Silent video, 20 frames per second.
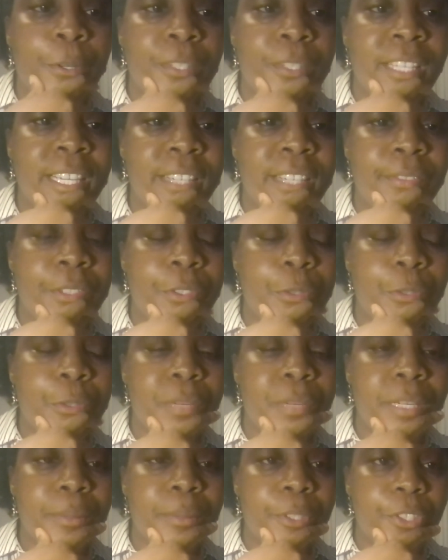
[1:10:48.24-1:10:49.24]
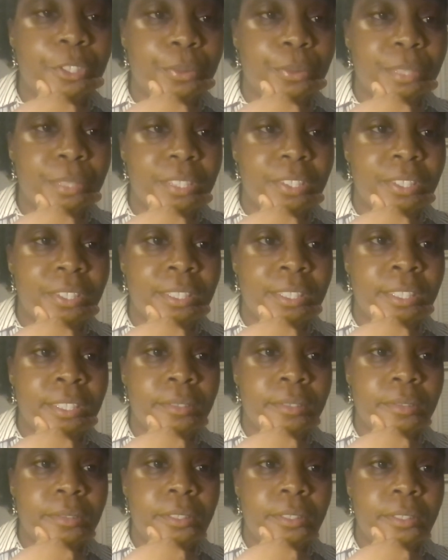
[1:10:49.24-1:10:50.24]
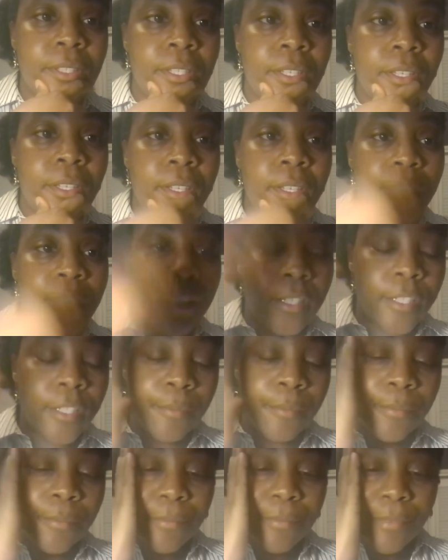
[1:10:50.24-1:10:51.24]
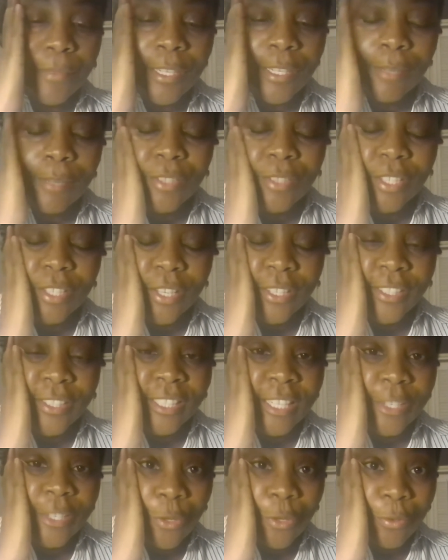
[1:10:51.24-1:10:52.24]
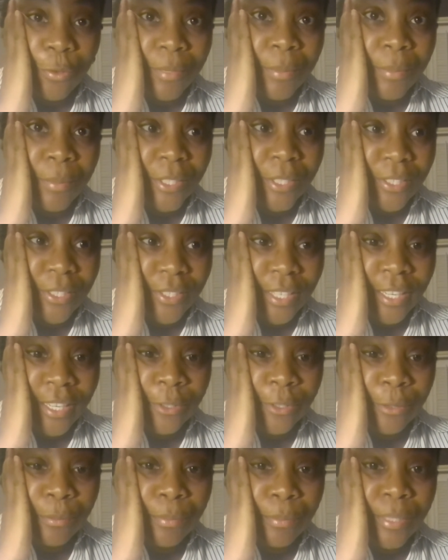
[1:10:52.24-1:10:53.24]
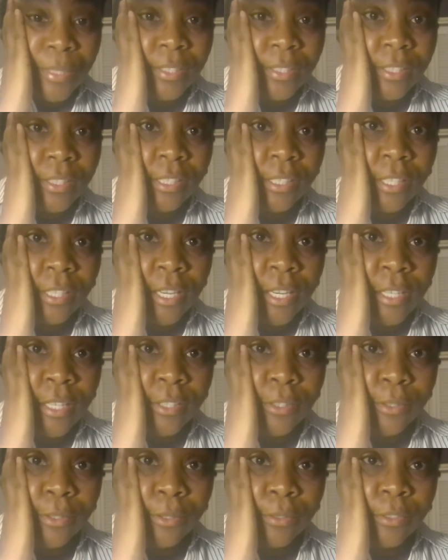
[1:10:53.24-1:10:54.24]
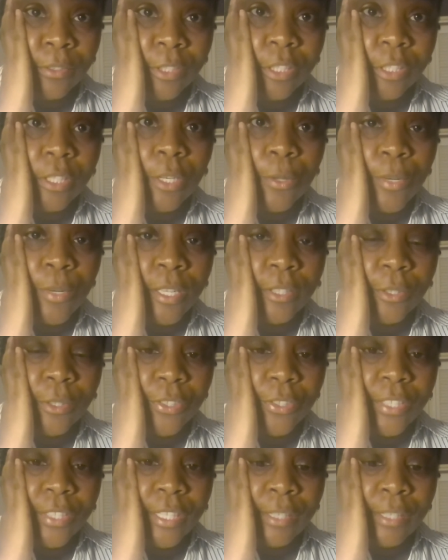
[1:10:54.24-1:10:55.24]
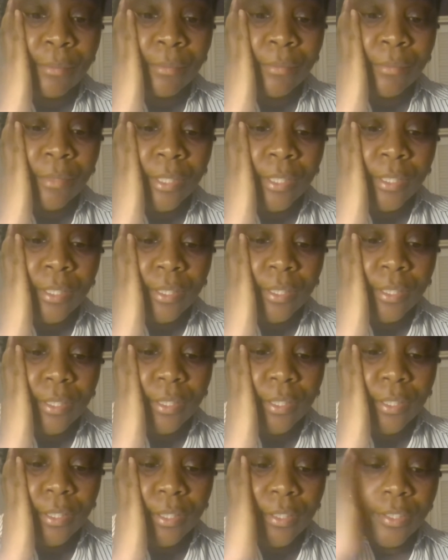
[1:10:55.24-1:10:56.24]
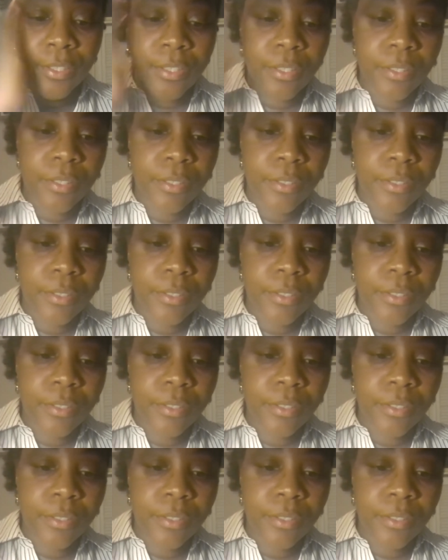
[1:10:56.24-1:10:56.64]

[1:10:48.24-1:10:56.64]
life that was published recently. I'm sorry that I don't remember the title, but the co-author's name is